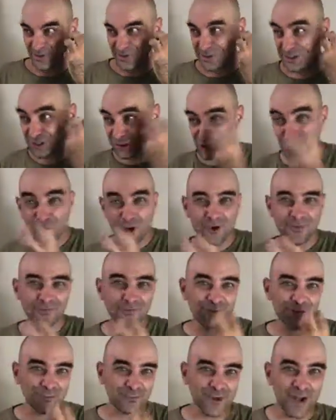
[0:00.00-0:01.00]

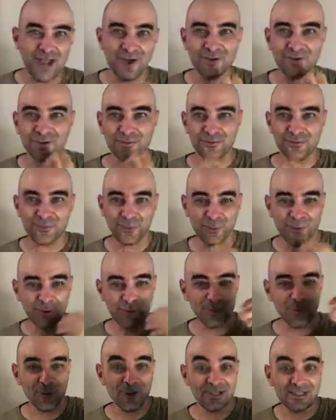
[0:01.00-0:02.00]
soft and round and
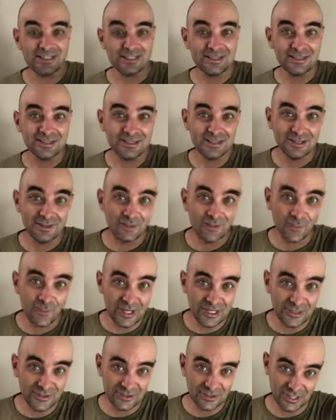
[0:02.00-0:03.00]
floral, whereas the
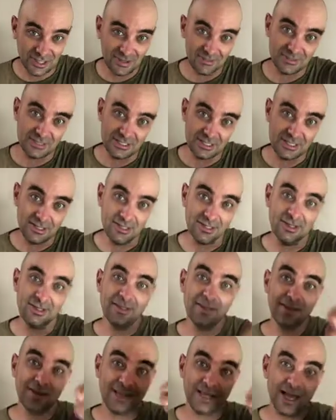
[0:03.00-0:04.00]
wintertime tea,
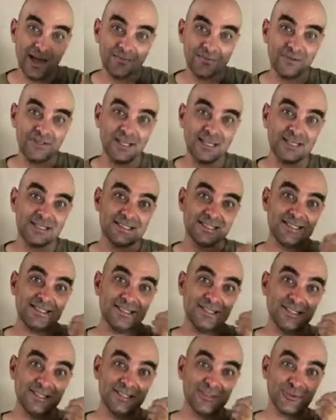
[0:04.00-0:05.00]
the aftertaste
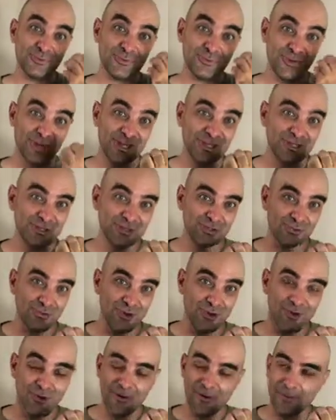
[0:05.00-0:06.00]
is really
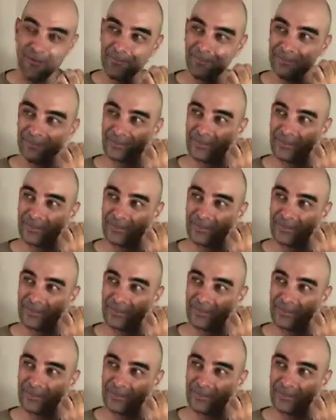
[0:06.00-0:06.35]
strong